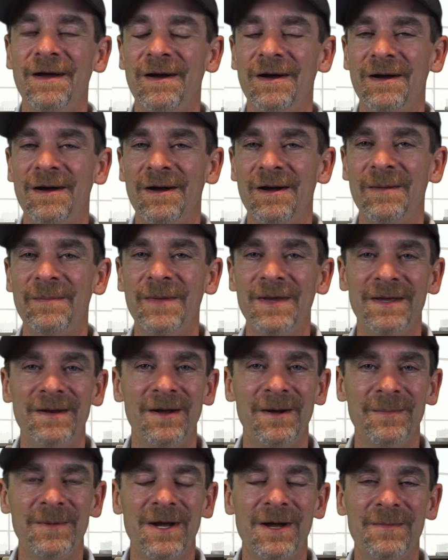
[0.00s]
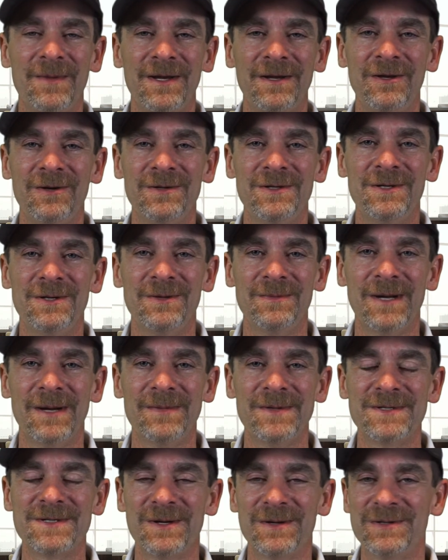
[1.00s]
um, in upcoming YouTube
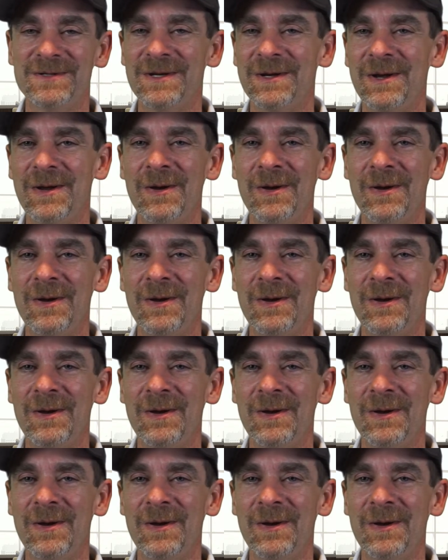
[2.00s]
episodes.